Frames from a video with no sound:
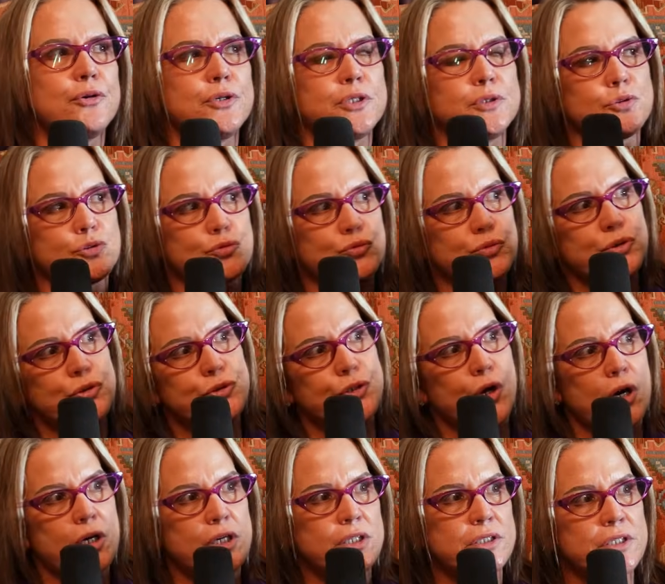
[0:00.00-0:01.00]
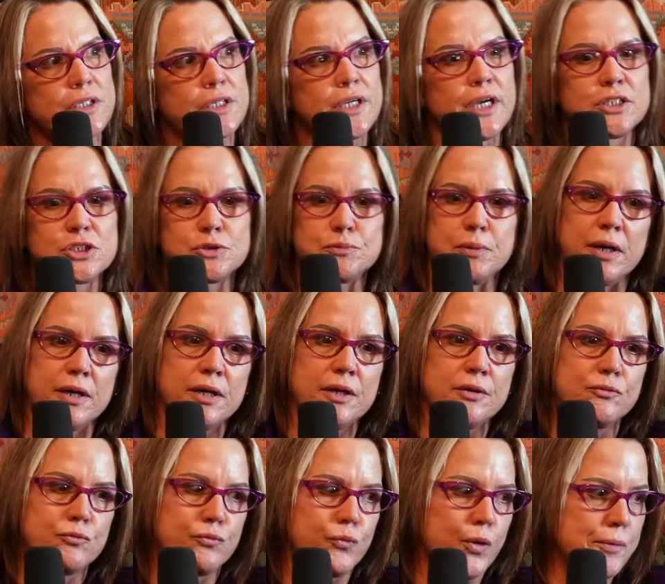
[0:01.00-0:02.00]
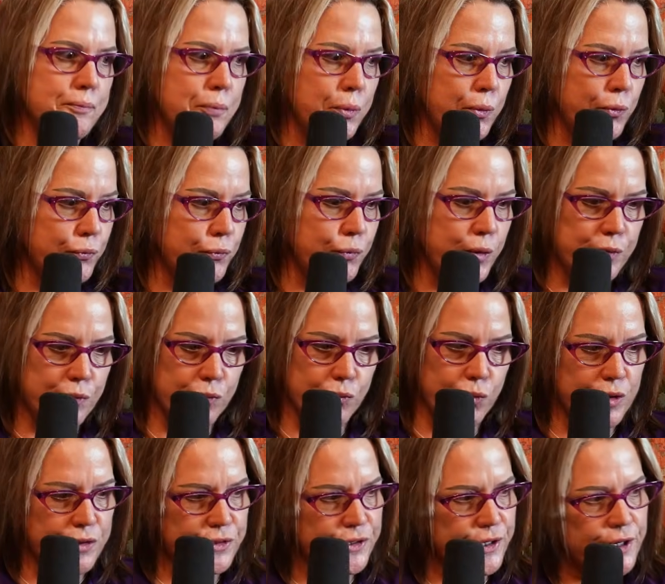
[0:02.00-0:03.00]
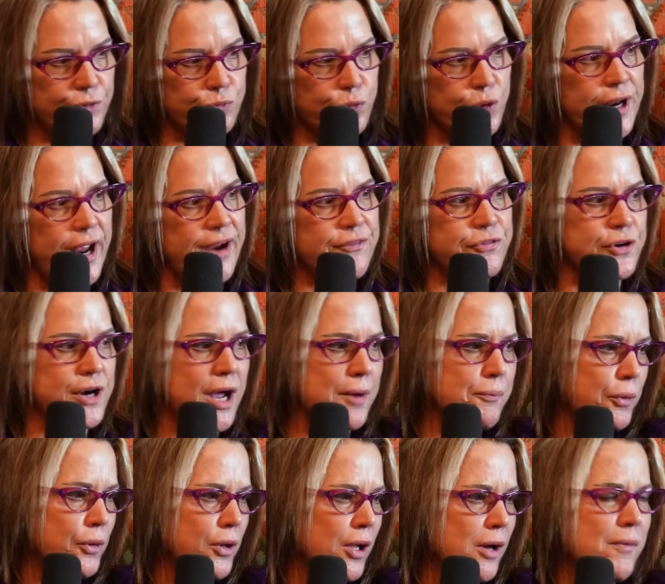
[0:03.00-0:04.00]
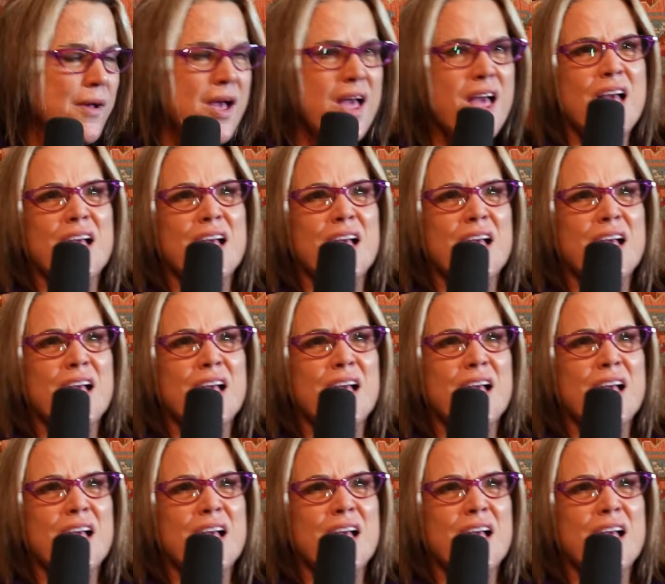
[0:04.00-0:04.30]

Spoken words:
and it was real dark at the catch pen, and we were one deer and one after, and I pulled up,